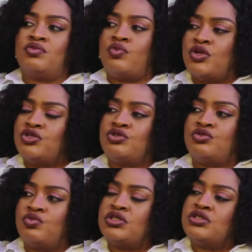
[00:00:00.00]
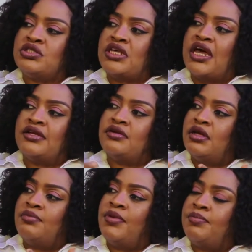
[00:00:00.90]
what what can
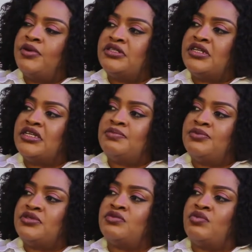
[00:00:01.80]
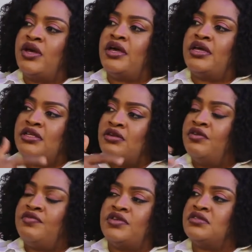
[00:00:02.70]
a, plus size person wear in all
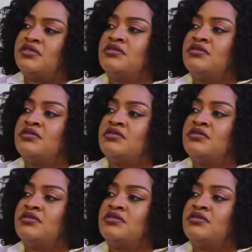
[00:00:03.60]
of this?